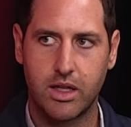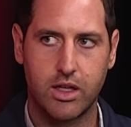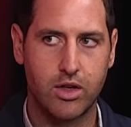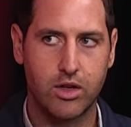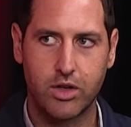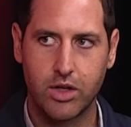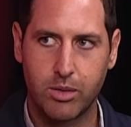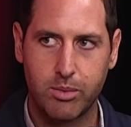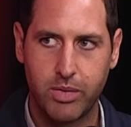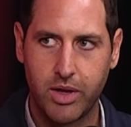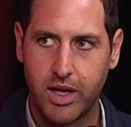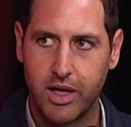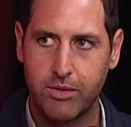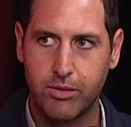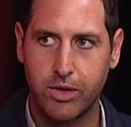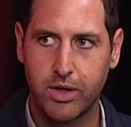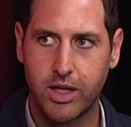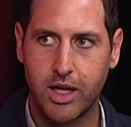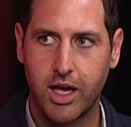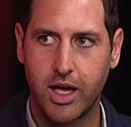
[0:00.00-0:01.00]
They're not going to play
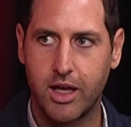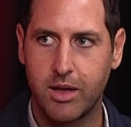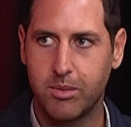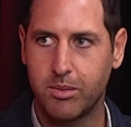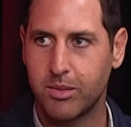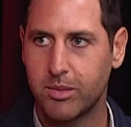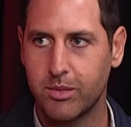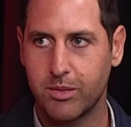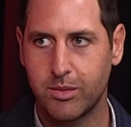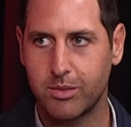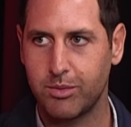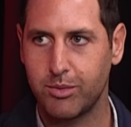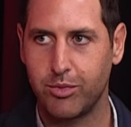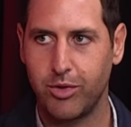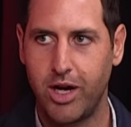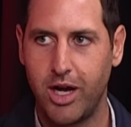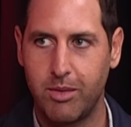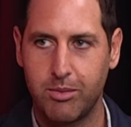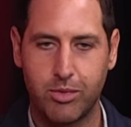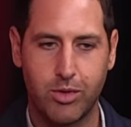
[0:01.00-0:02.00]
every game. Yeah,
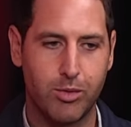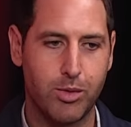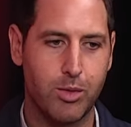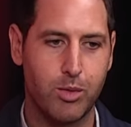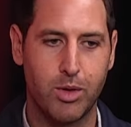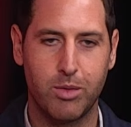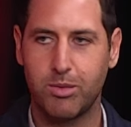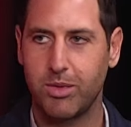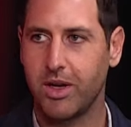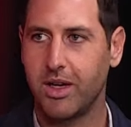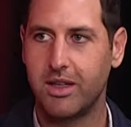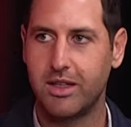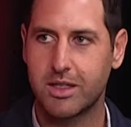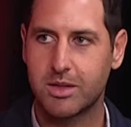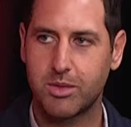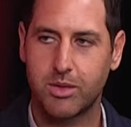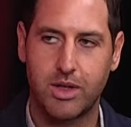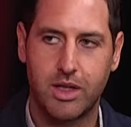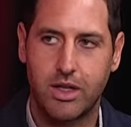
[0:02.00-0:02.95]
Brown probably won't play this.